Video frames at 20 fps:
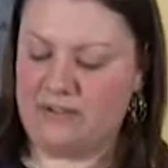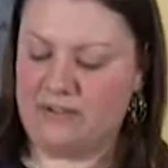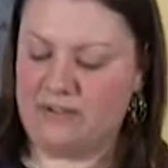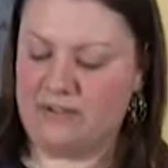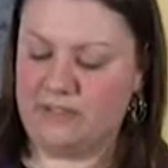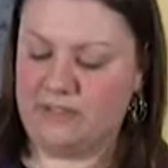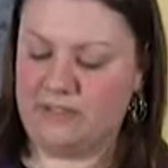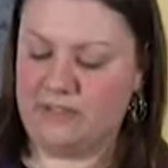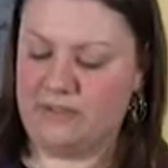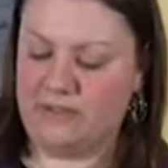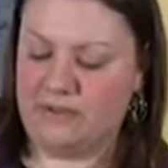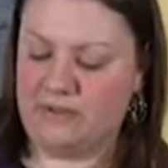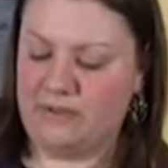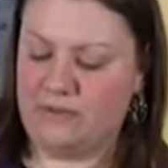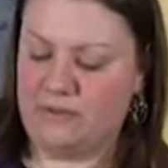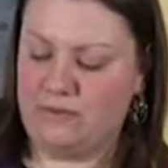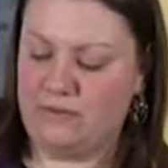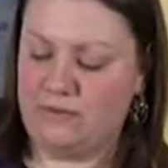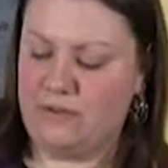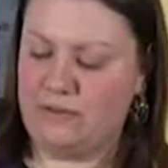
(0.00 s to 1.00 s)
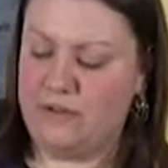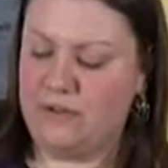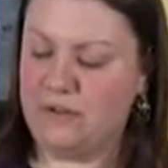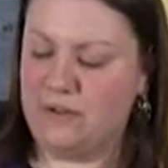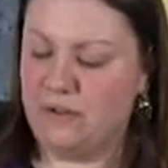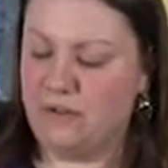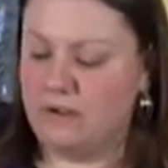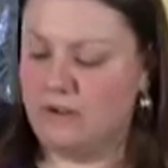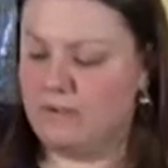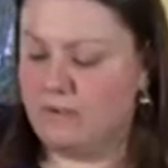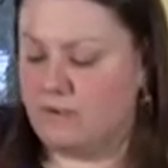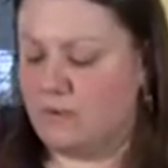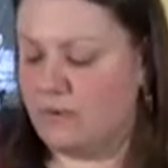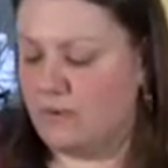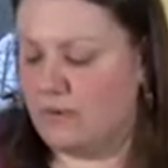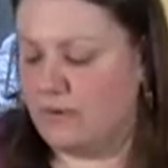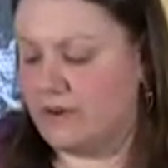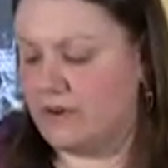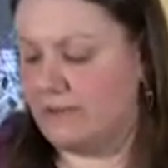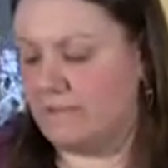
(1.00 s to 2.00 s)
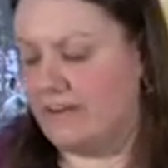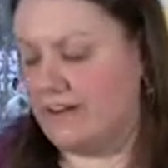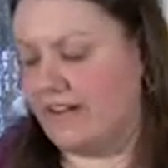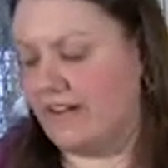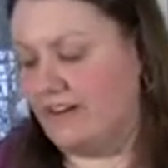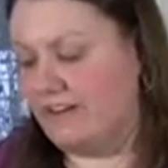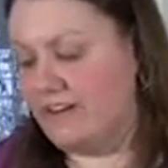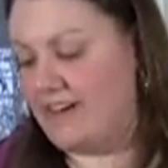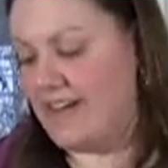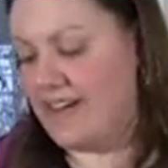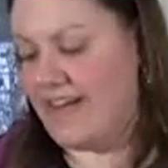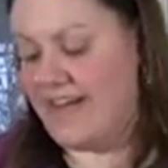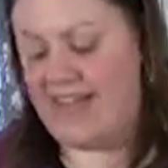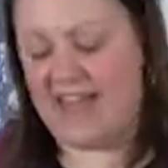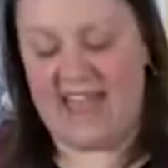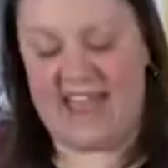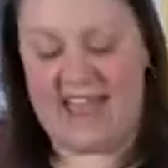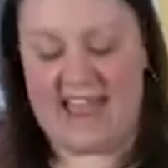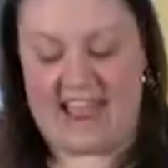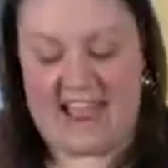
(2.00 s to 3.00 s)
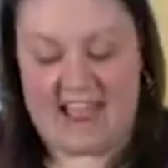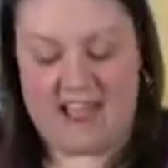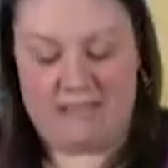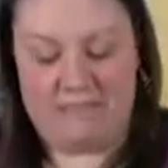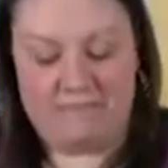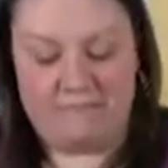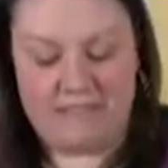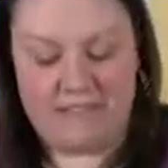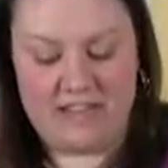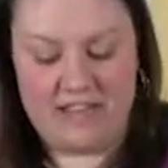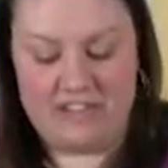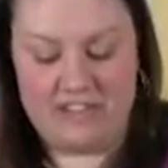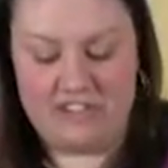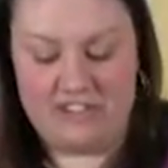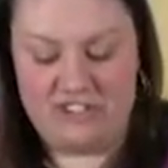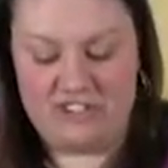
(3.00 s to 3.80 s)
going to pour about half and